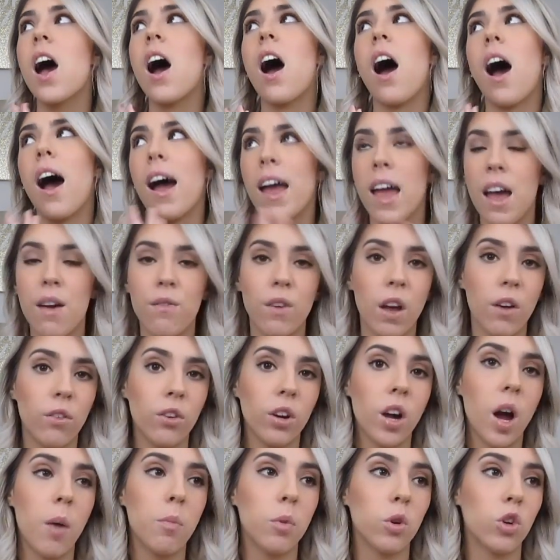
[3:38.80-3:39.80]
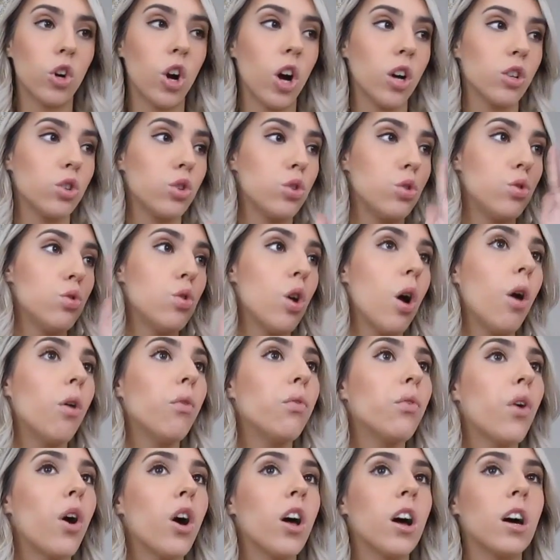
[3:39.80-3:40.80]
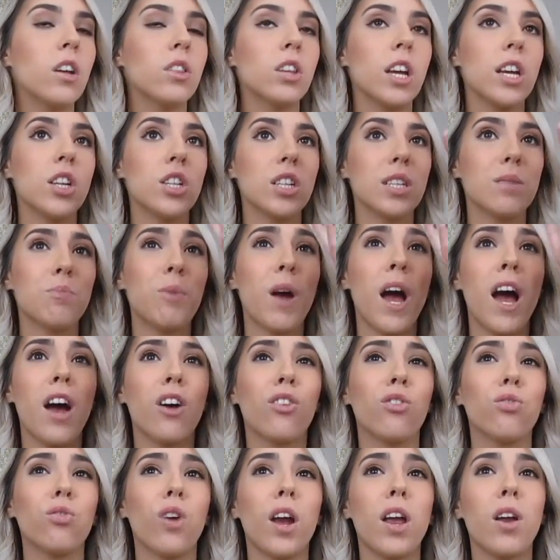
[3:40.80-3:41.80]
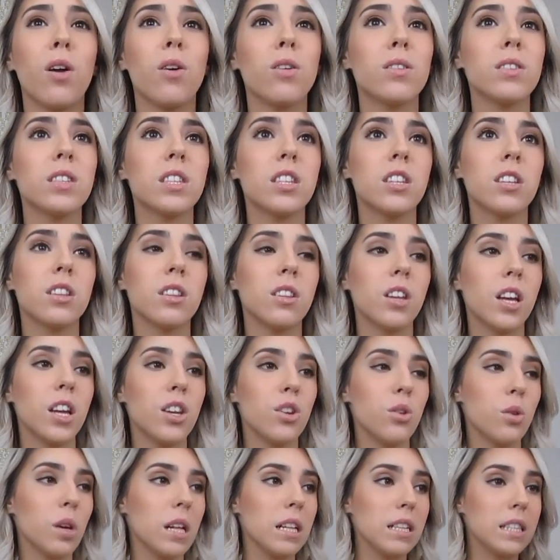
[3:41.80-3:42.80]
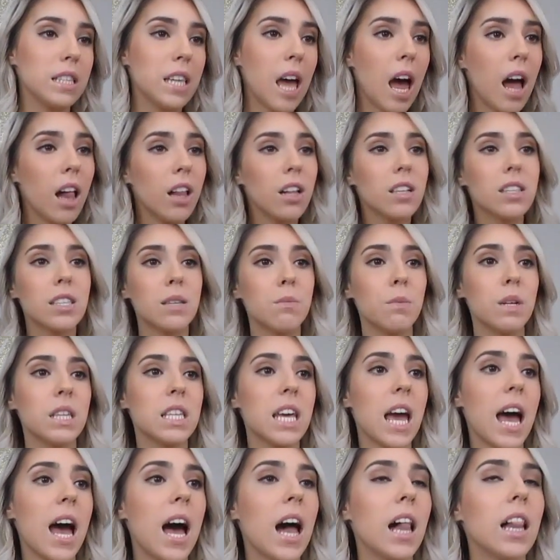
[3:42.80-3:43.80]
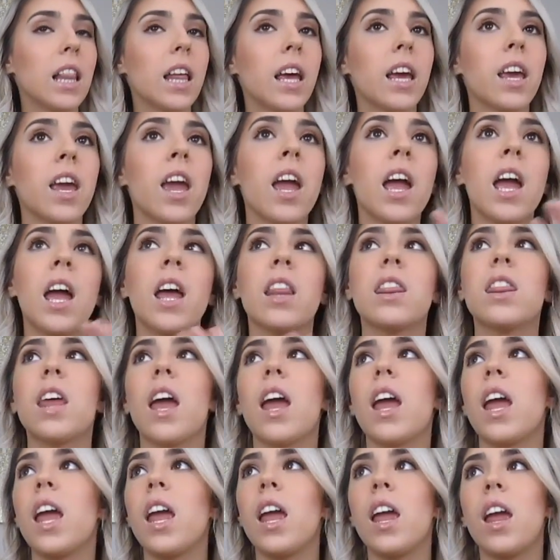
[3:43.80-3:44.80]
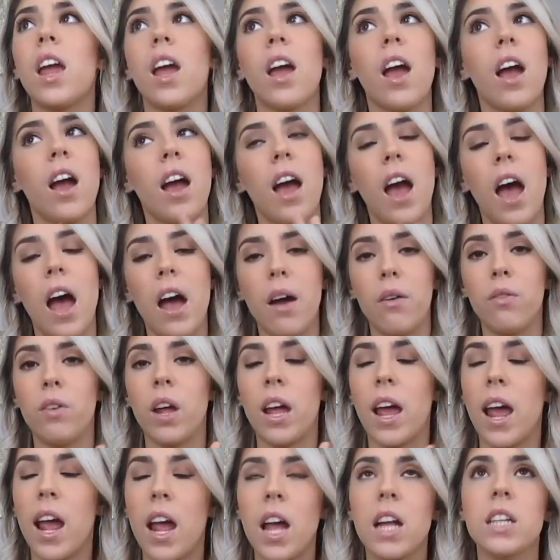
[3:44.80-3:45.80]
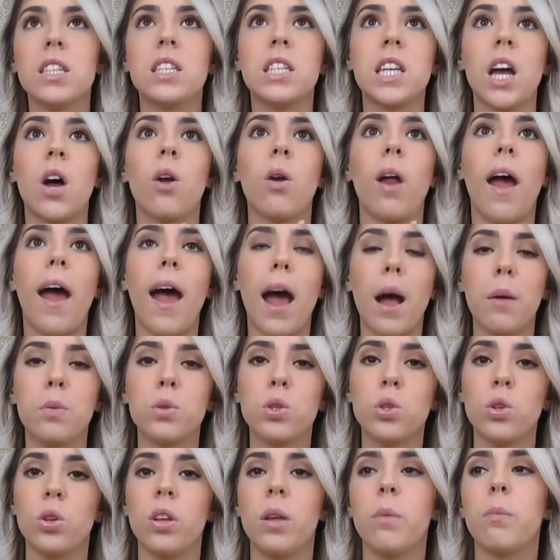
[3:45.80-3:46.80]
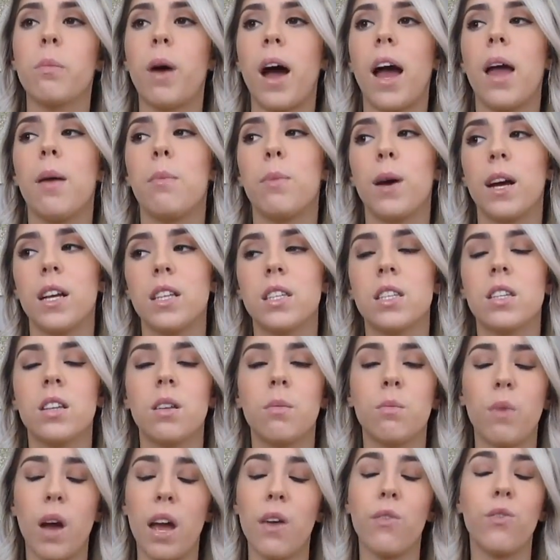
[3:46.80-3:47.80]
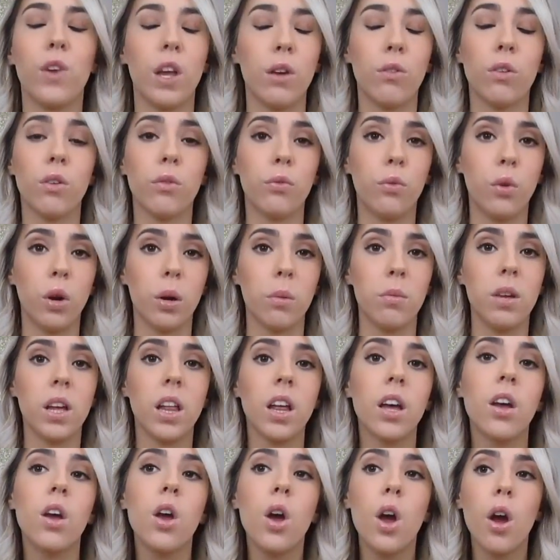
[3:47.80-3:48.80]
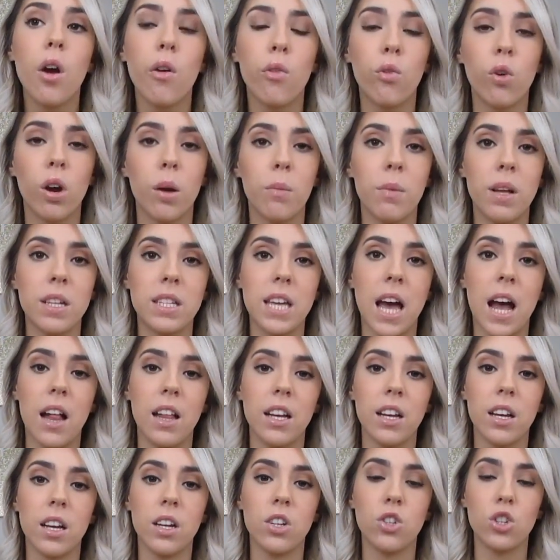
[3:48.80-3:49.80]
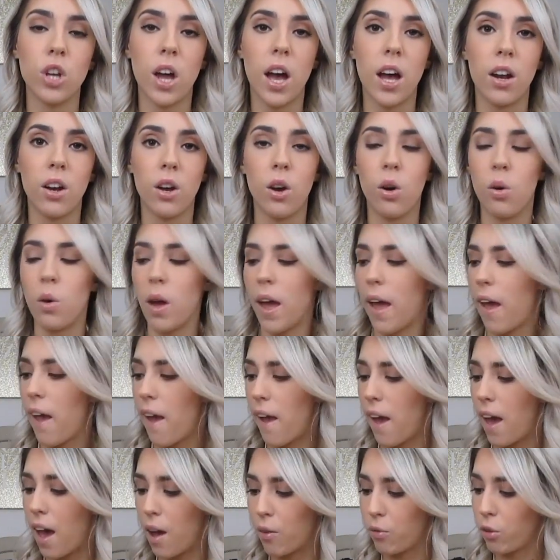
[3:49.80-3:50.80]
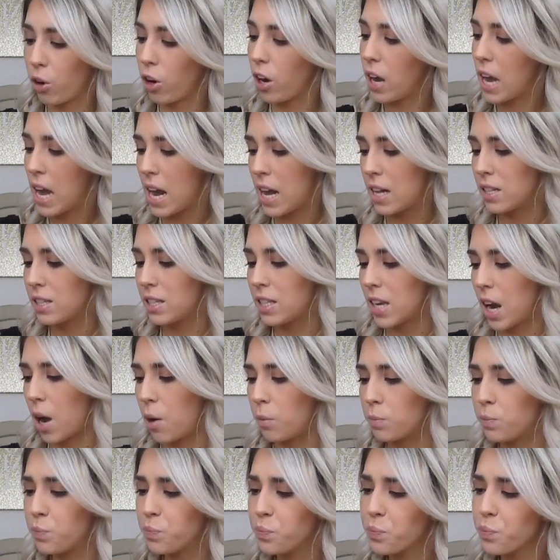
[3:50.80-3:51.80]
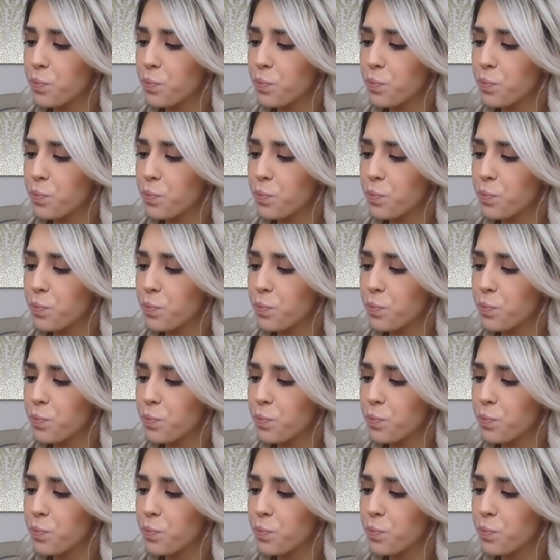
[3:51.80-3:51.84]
I have ever come across. No fallout. They just pack right onto the lid. You can tell it's a metallic. They have, hands down, absolutely my favorite formula for a metallic shadow ever, hands down.